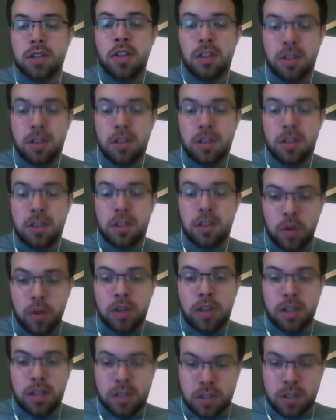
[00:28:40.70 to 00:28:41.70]
love what they
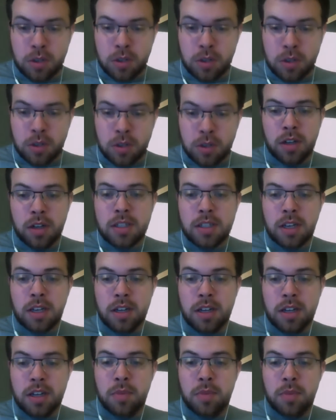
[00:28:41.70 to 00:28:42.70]
do and are excited to
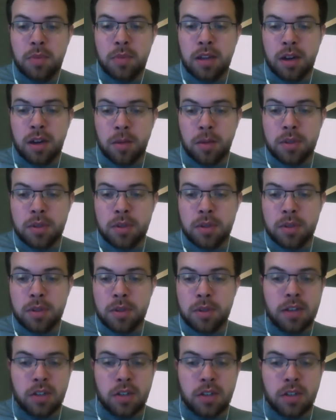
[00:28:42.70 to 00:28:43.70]
be there, but just
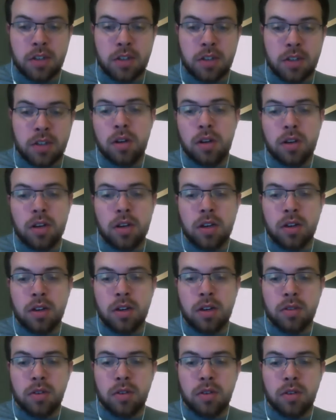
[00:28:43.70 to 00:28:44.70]
don't
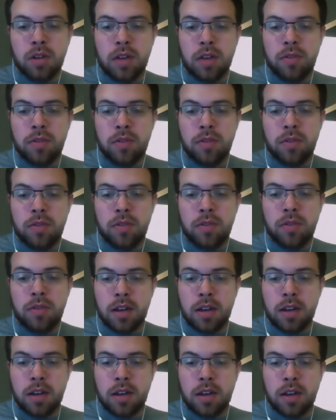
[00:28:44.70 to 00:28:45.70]
have that
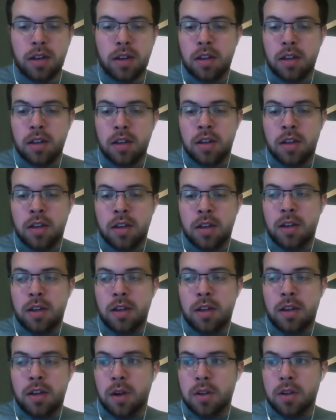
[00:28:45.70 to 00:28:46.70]

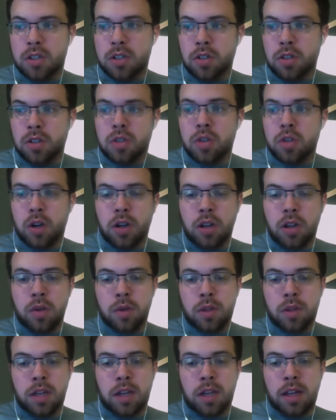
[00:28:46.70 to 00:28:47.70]
are still struggling with
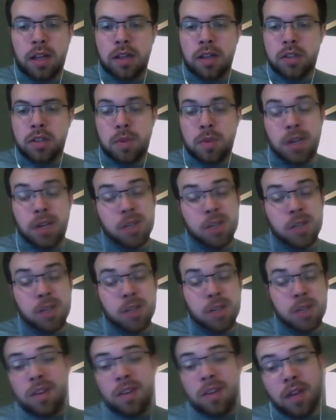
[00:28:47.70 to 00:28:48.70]
that classroom
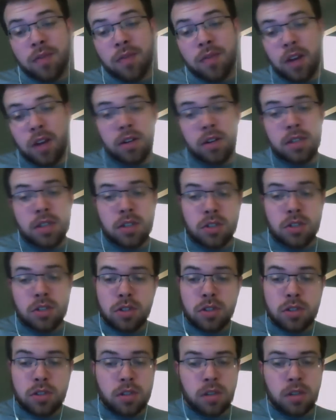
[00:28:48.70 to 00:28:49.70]
management, and veteran
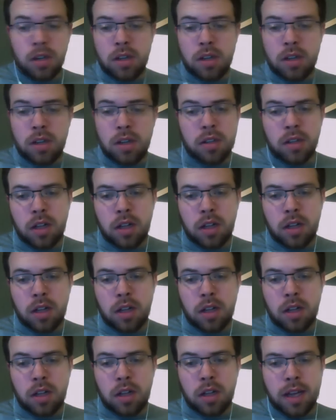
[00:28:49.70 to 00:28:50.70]
teachers alike.
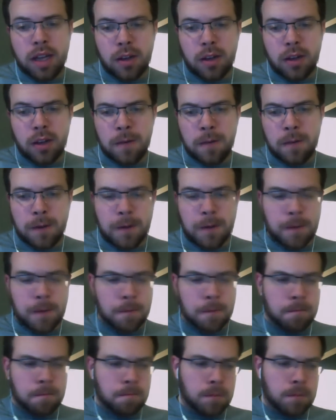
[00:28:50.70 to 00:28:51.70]

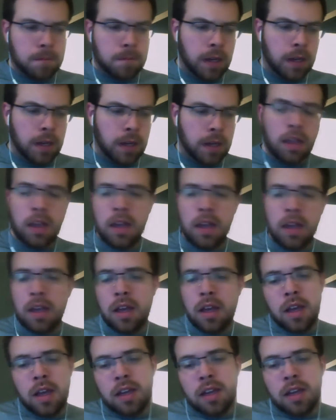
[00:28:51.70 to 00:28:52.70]
I get
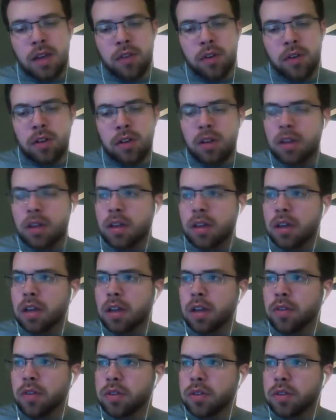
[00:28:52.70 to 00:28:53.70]
you can never
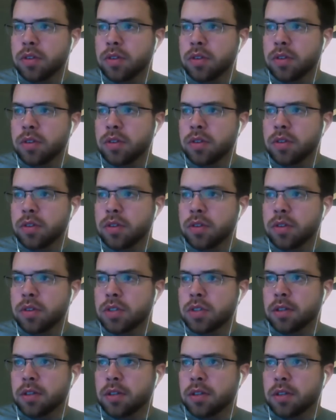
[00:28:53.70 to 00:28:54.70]
lose track of yourself though.